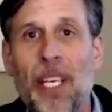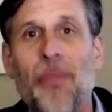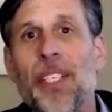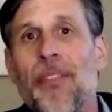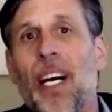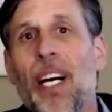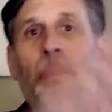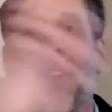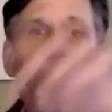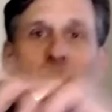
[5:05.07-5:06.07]
We develop
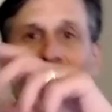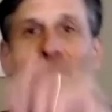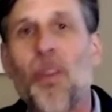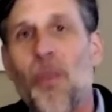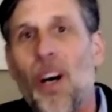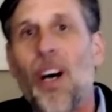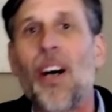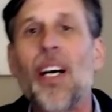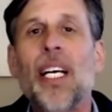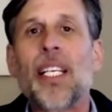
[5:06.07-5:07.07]
it, throw it over the
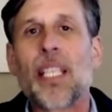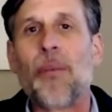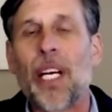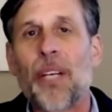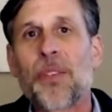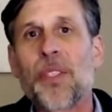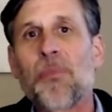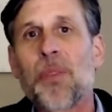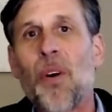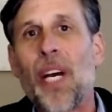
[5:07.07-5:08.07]
wall, someone else would
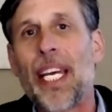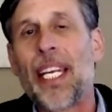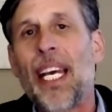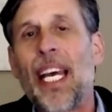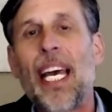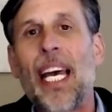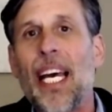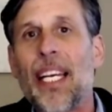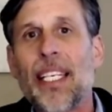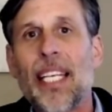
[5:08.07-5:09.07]
deploy it,
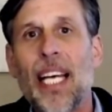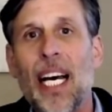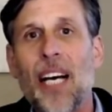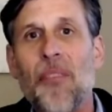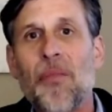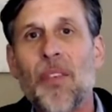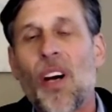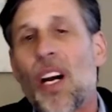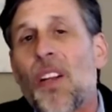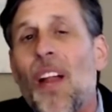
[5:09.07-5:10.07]
and um,
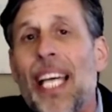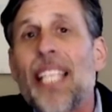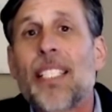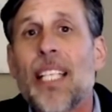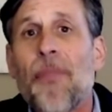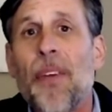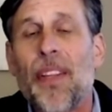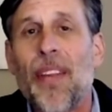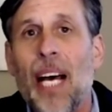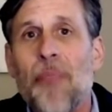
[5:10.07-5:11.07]
our clients suffered in
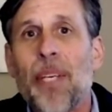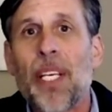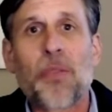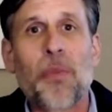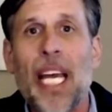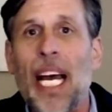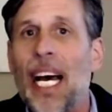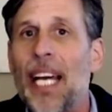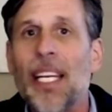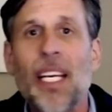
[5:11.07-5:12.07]
that because we
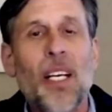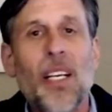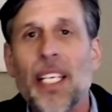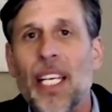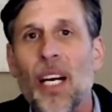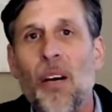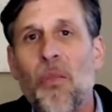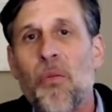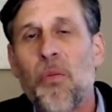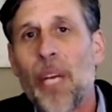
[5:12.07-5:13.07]
had you
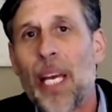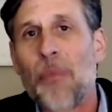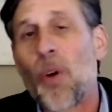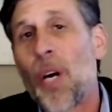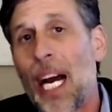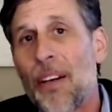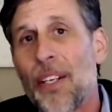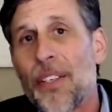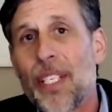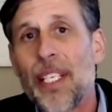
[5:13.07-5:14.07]
know we had more
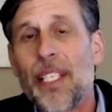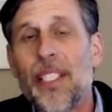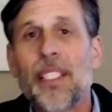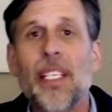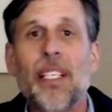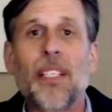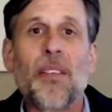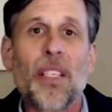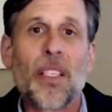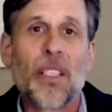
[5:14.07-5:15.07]
outages and
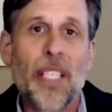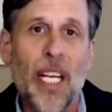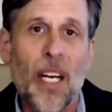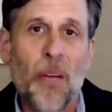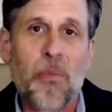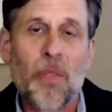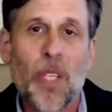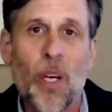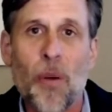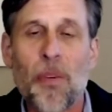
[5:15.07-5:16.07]
you know
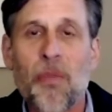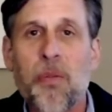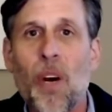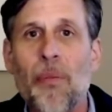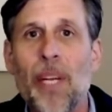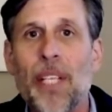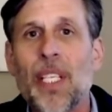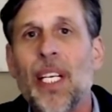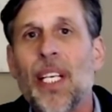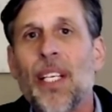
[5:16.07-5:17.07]
lower performance
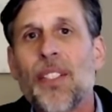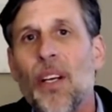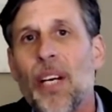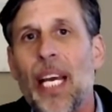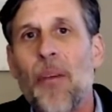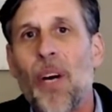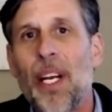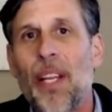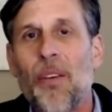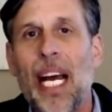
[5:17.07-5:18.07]
so again one
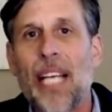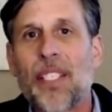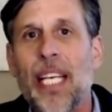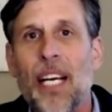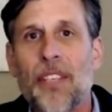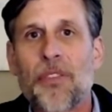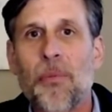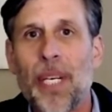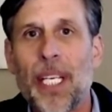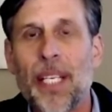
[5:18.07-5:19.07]
of the rationales for
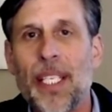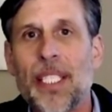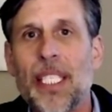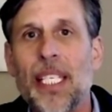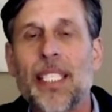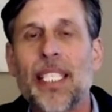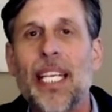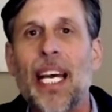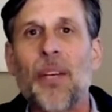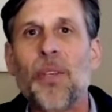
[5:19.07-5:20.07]
bringing these things
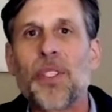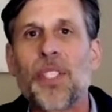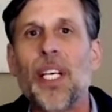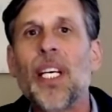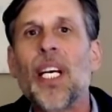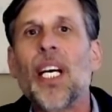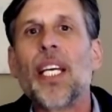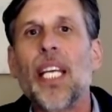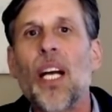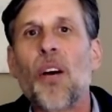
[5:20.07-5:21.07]
together was to
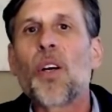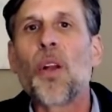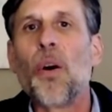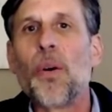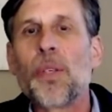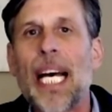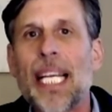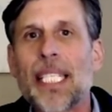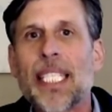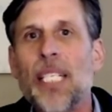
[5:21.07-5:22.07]
you know close that
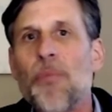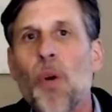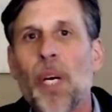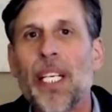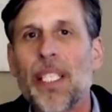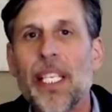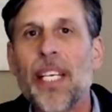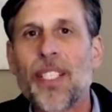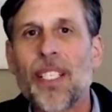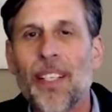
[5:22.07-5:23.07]
seam
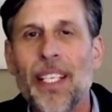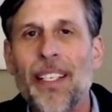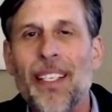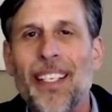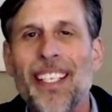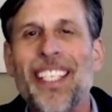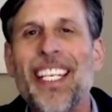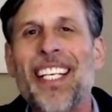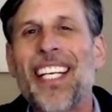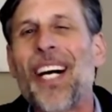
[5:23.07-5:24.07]
organizationally
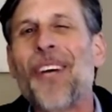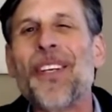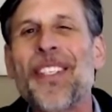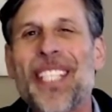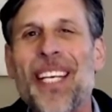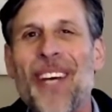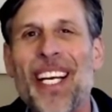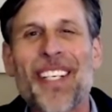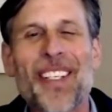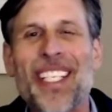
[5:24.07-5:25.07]
now, now i wouldn't say
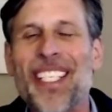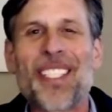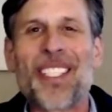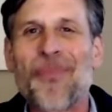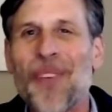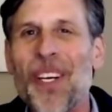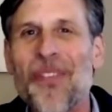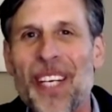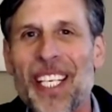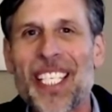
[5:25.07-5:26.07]
michael that it's
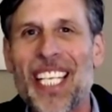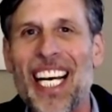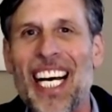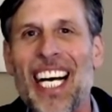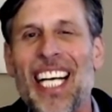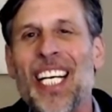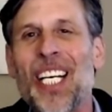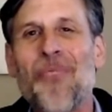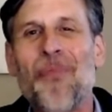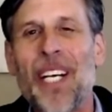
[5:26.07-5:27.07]
perfect uh,
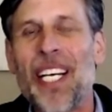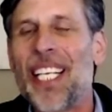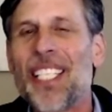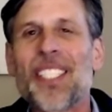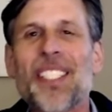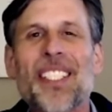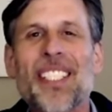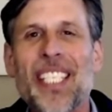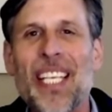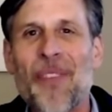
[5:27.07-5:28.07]
but it's
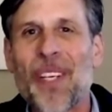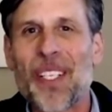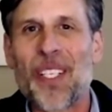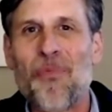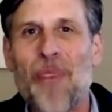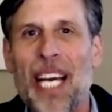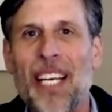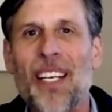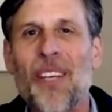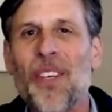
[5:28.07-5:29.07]
significantly
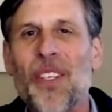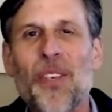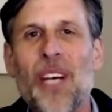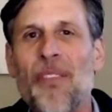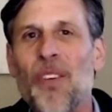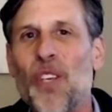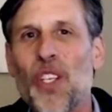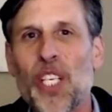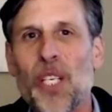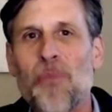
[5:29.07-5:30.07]
better and we do have a
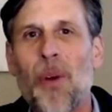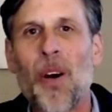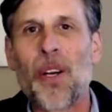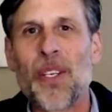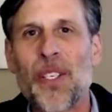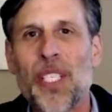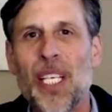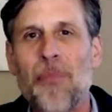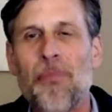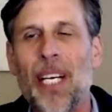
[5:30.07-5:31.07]
really good
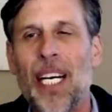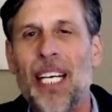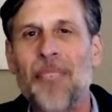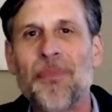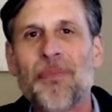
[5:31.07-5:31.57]
partnership um,